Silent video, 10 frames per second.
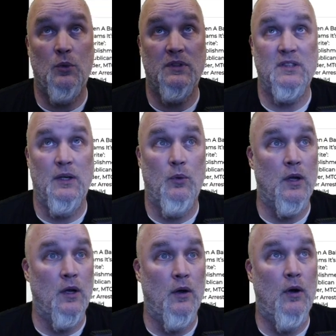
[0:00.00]
see where to
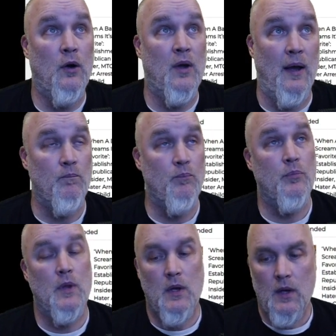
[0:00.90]
go. Okay.
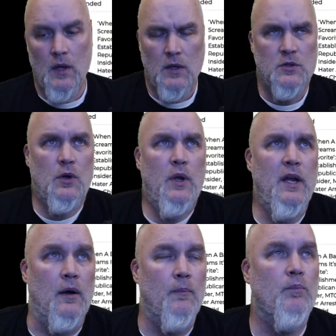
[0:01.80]
So
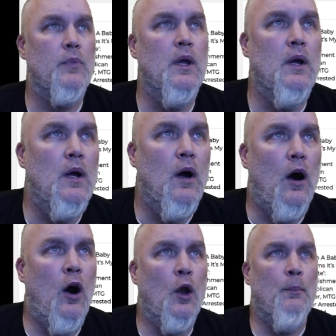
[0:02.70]
here,
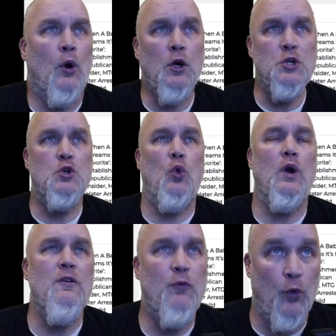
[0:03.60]
on March
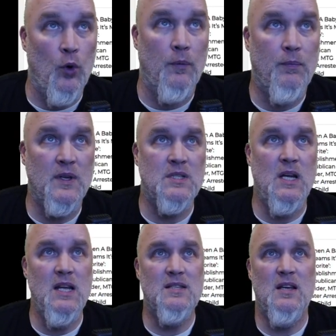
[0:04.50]
24th, the
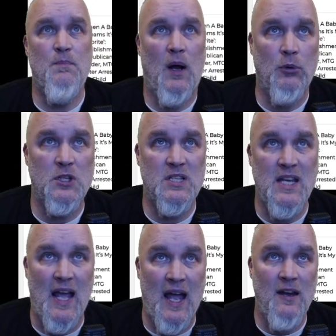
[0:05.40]
CDC published
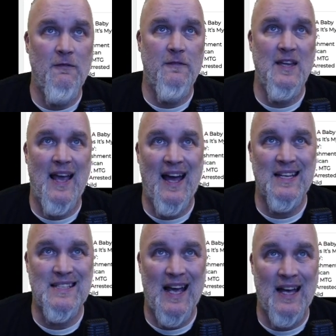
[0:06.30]
the
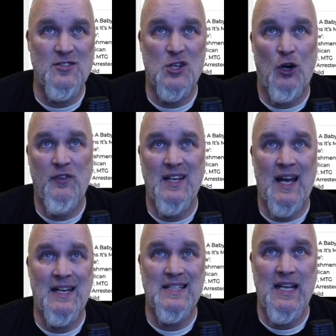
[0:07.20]
NVSS COVID
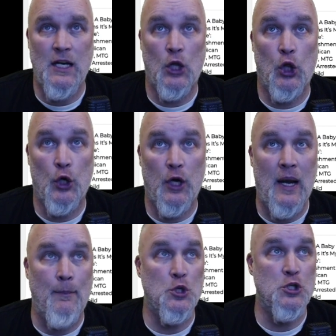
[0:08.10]
19 Alert
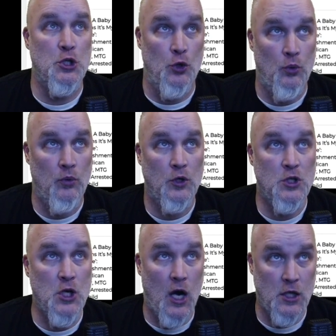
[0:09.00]
Number 2
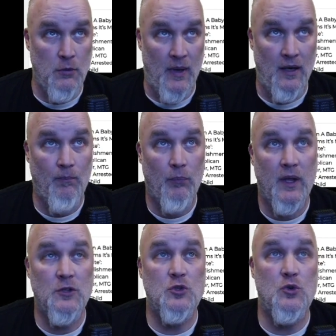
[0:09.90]
document
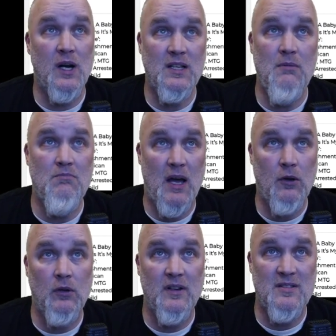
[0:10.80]
instructing
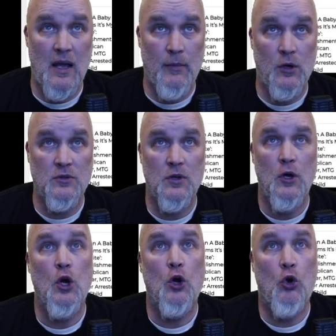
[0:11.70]
medical examiners
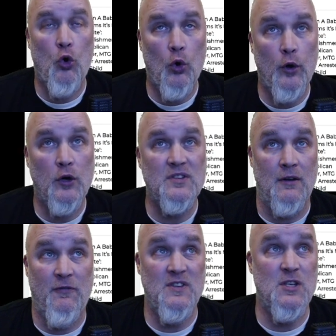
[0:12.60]
coroners,
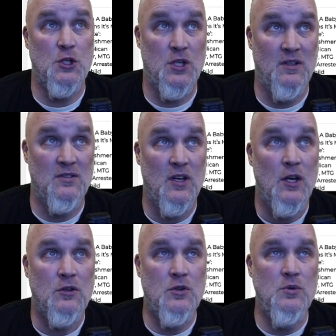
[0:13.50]
and physicians
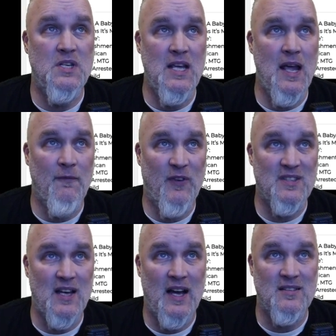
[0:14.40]
to de
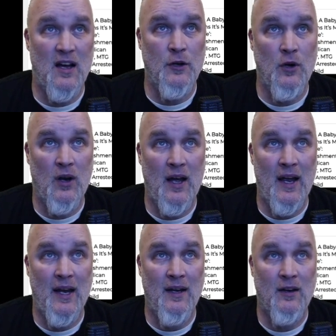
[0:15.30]
emphasize
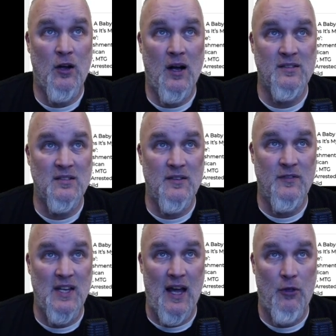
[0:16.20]
underlying causes of
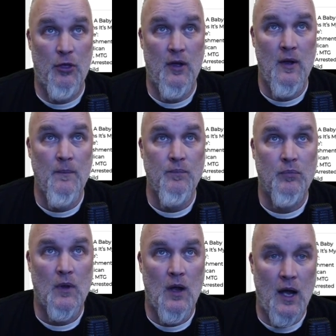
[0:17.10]
death.
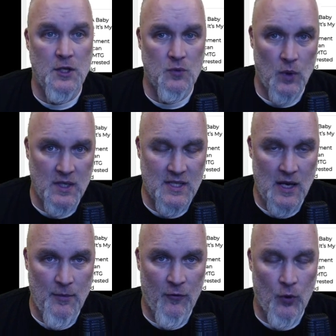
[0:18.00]
I just want to say
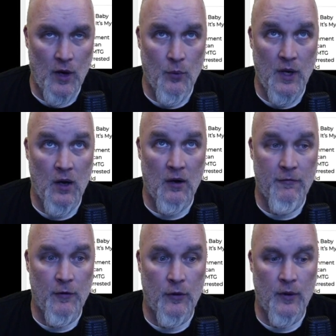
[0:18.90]
before I read on
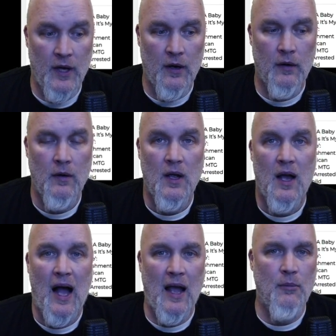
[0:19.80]
further here,
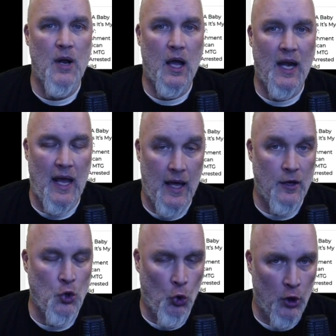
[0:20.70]
I am not going to
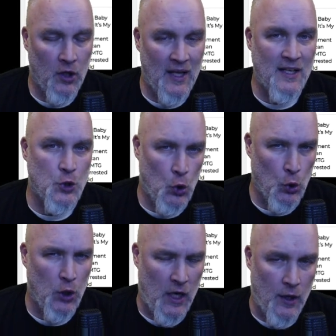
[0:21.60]
editorialize a whole
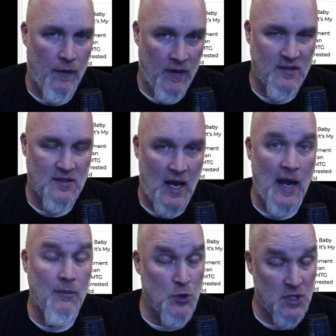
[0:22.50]
lot on this. I
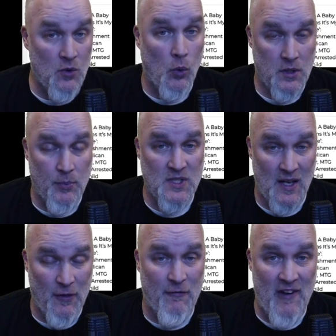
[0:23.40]
am just going to
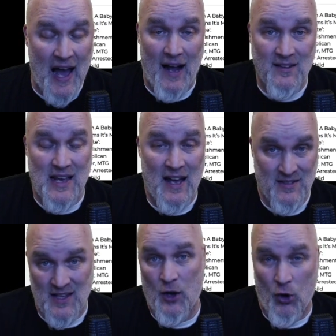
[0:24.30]
present the facts as
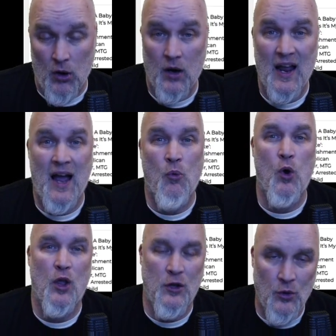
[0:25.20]
they are. I
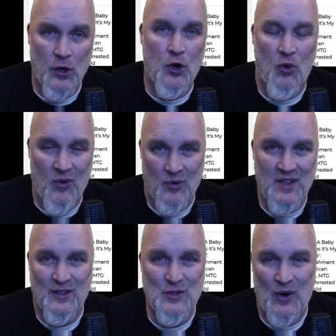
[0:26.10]
want you to go and read
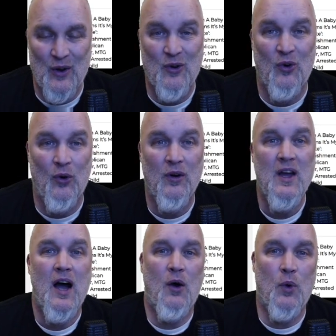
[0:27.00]
this article.
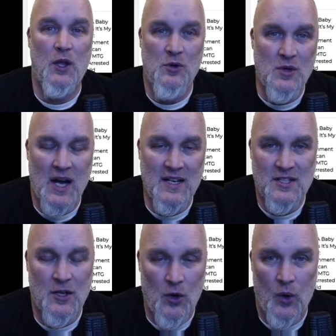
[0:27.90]
I want you guys
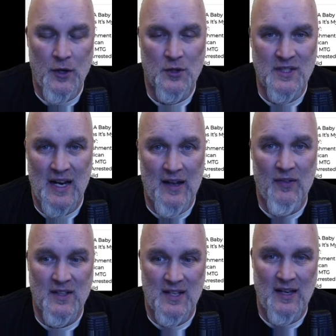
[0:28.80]
to go understand
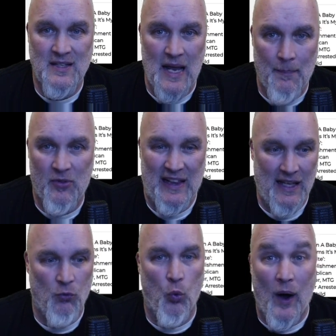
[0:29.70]
this in
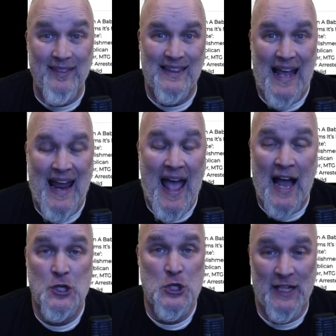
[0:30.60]
depthly what they
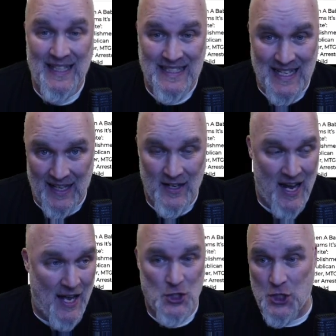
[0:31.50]
actually did,
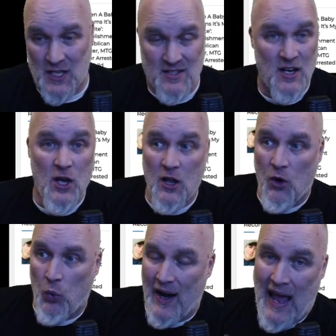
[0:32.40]
not just
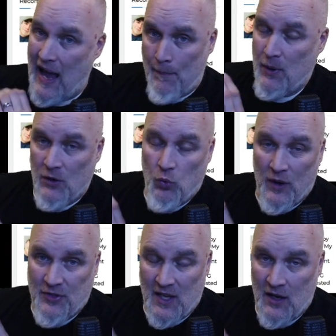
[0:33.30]
what happened
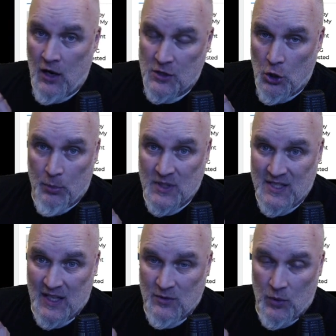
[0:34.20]
with in October
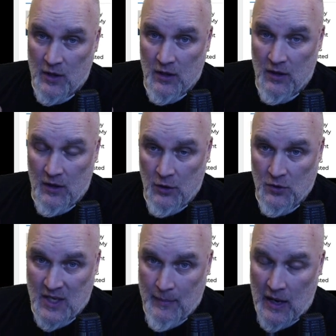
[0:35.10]
6th when the, the
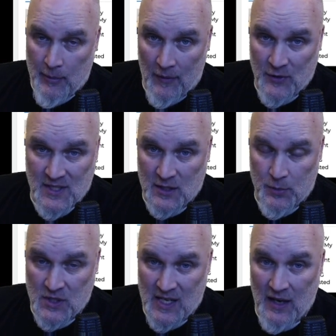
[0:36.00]
news came out about the
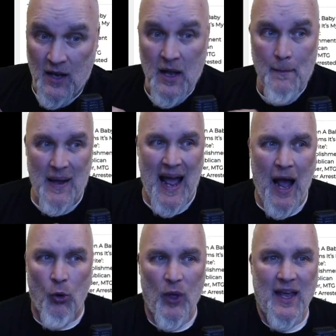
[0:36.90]
6%, but
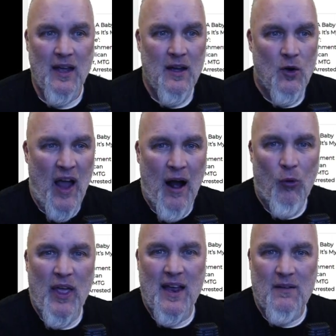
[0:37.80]
how they how
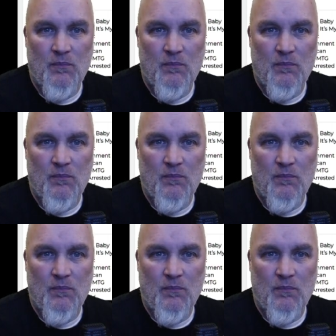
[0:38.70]
they